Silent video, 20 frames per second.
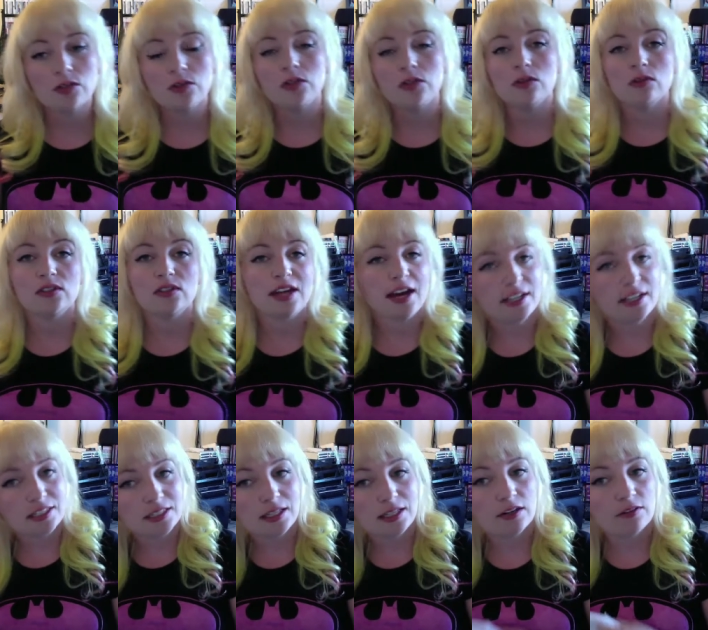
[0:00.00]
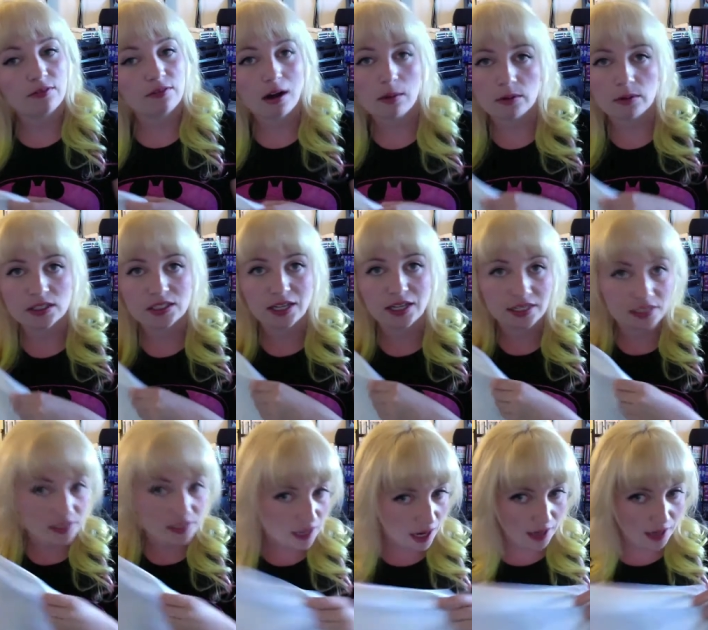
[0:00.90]
used as thick fabrics
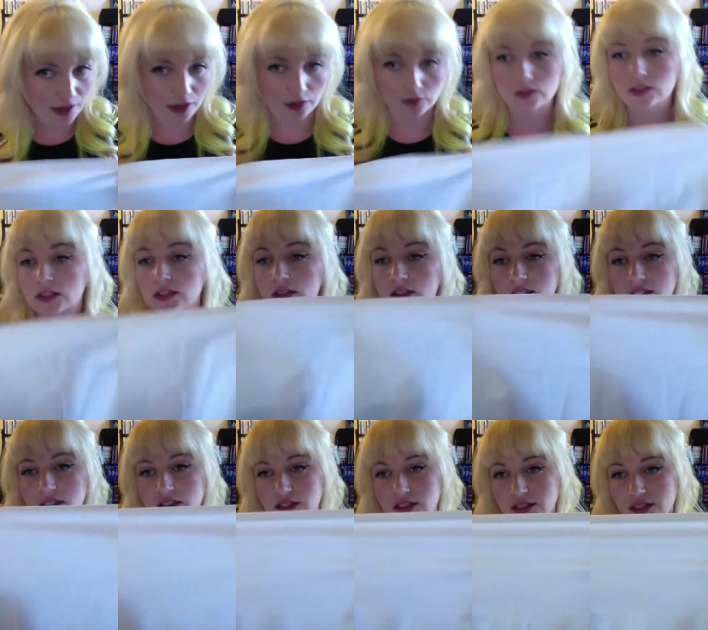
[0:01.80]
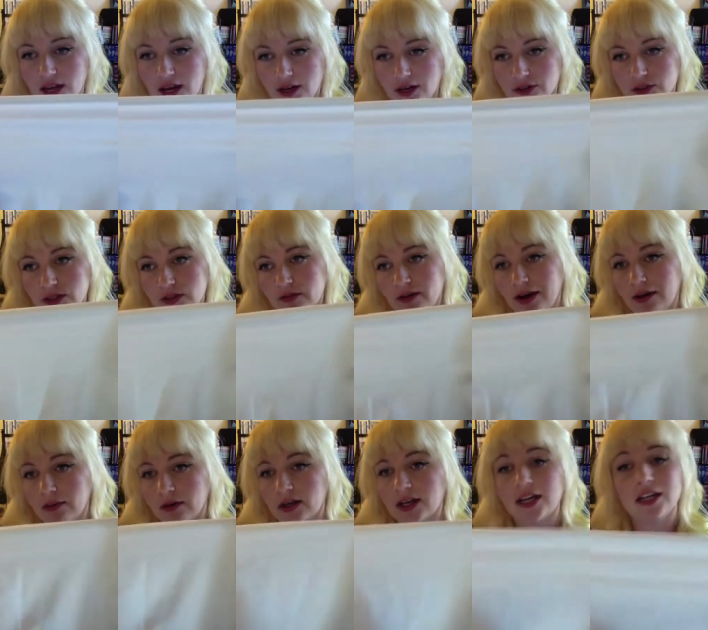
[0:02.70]
as 10 ounce. This is a 10 ounce
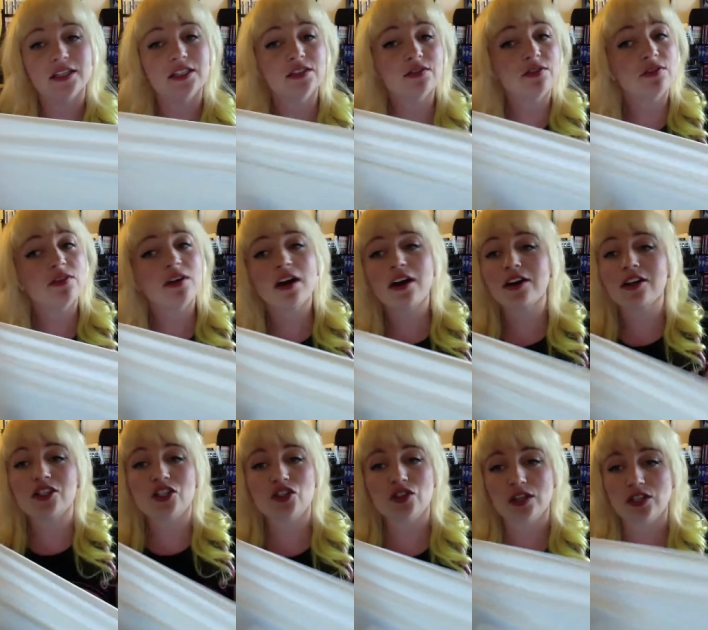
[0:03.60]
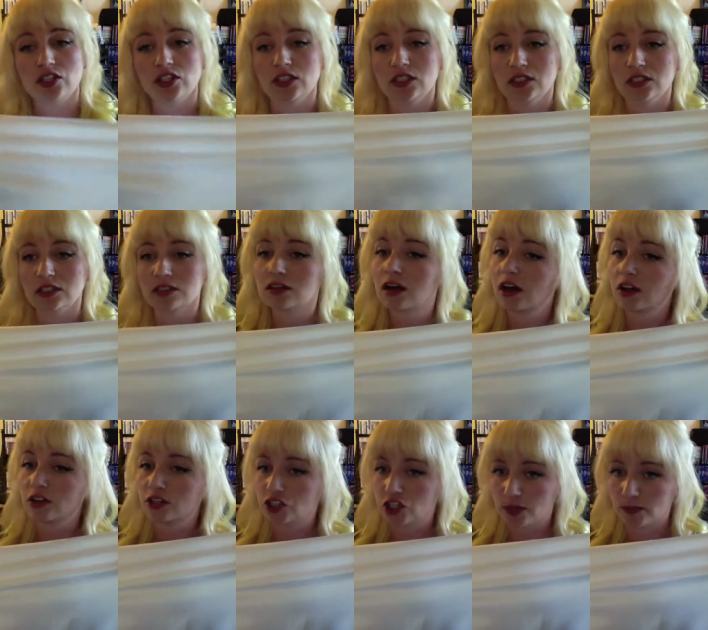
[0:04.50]
fabric. It is very stretchy. It's
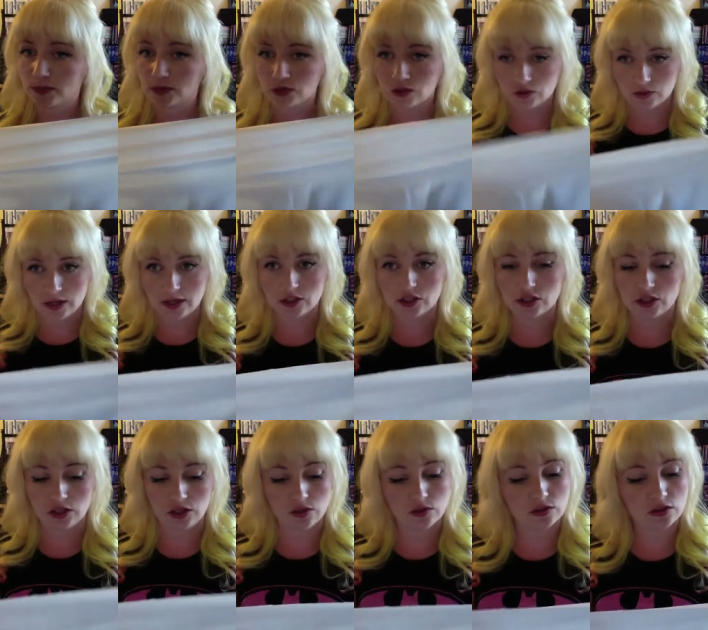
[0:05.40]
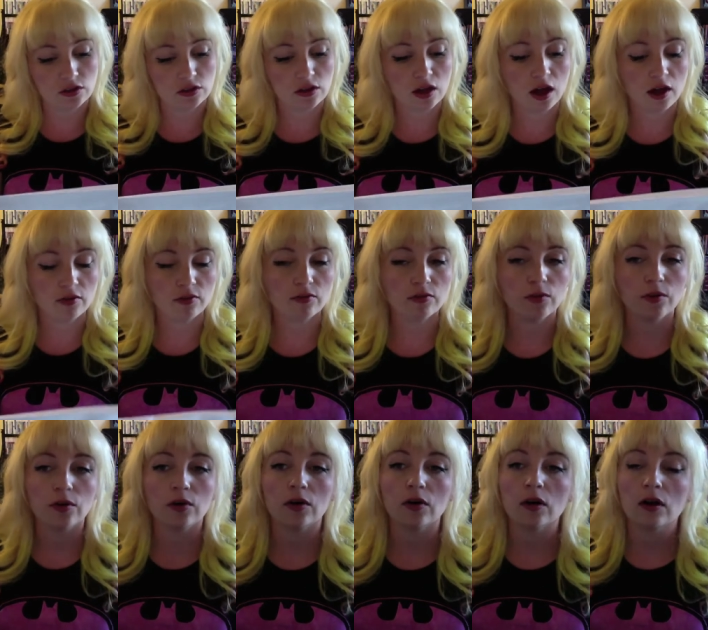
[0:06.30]
called a jumbo stretch. They use it a lot
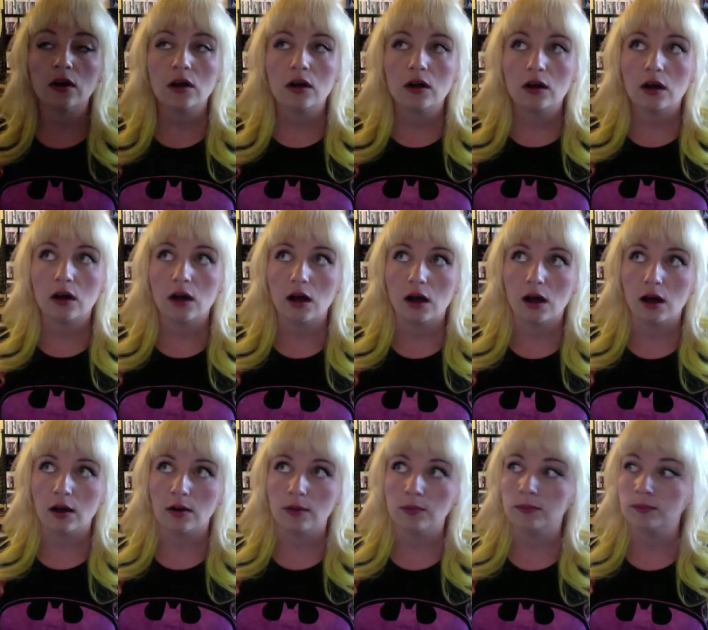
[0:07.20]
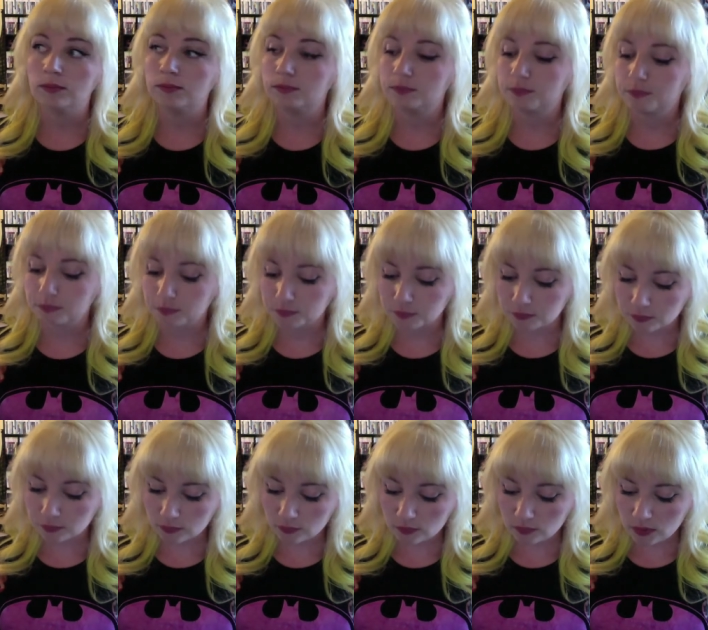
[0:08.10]
for um,
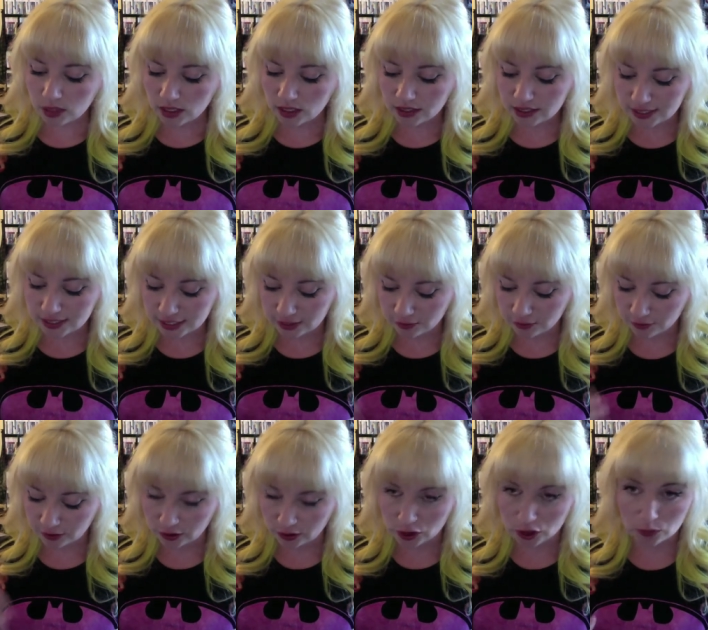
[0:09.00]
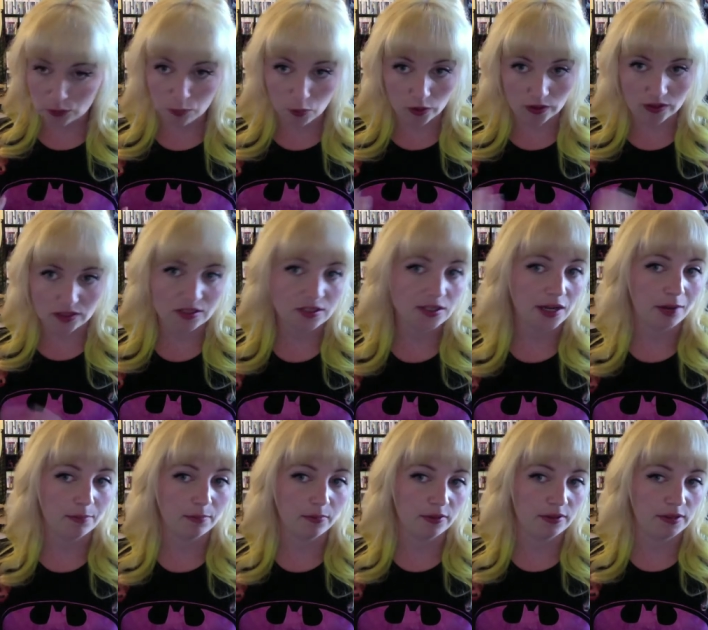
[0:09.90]
different sports
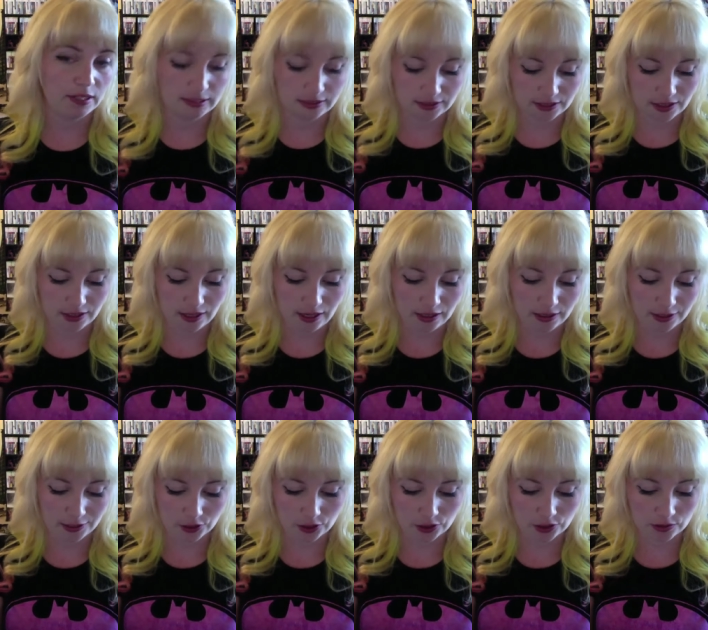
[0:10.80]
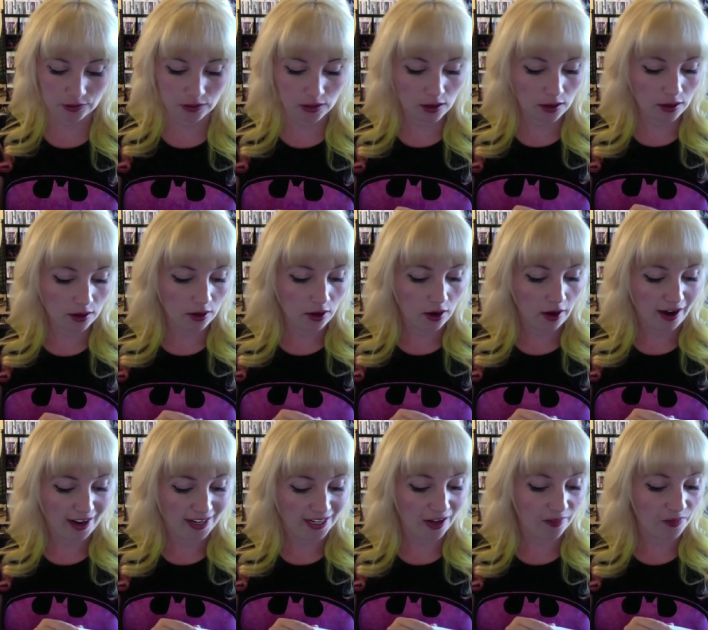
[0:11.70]
type of things in that nature.
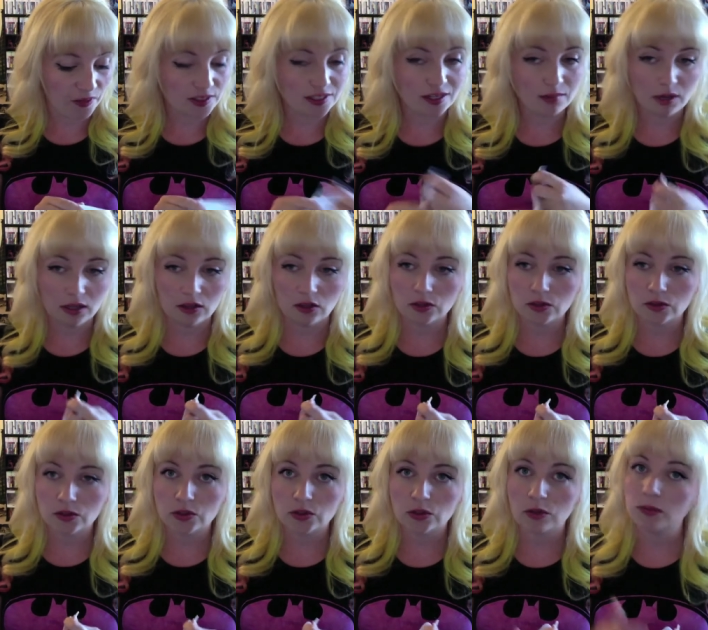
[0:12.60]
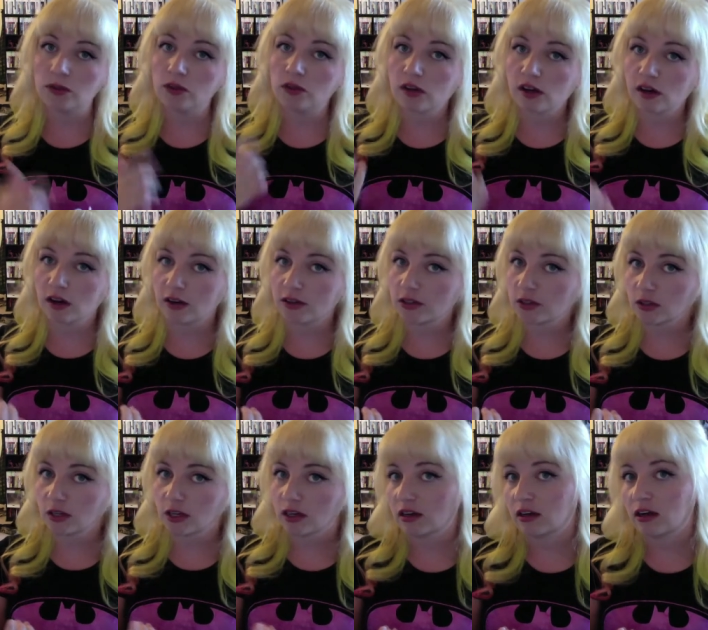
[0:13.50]
I got this at my local store, but you can also
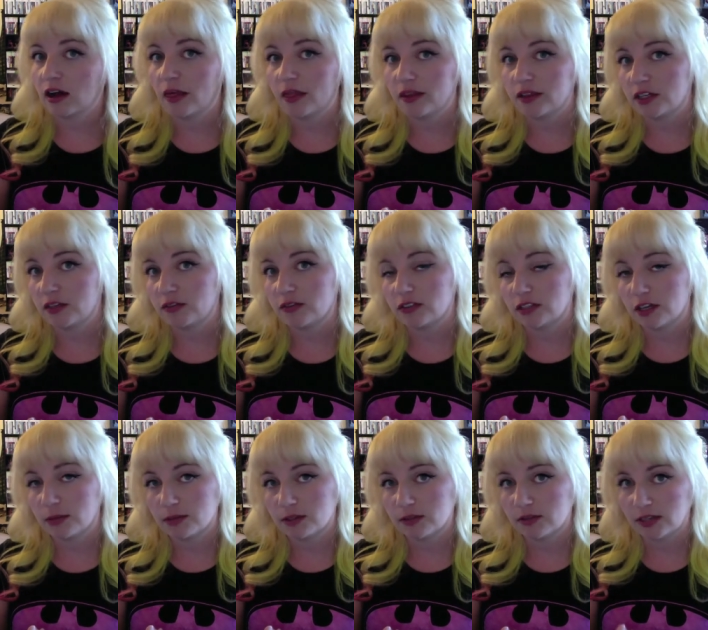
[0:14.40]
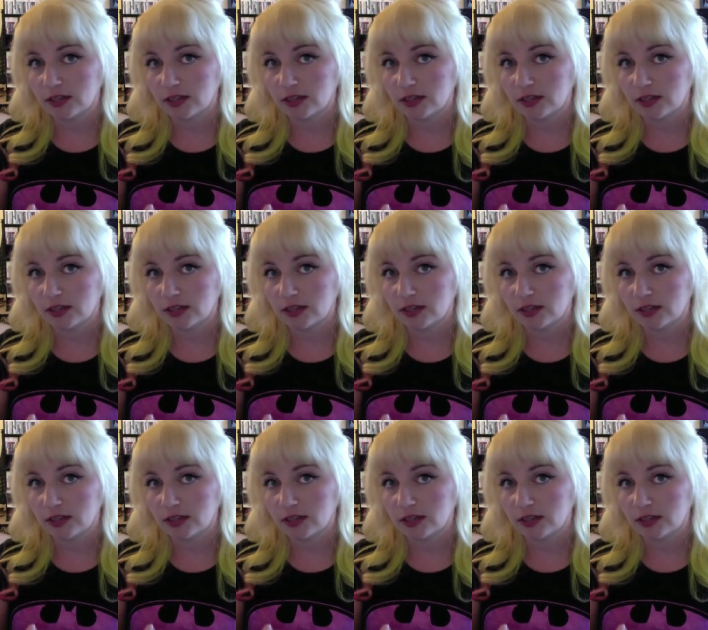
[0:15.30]
get it on the different types of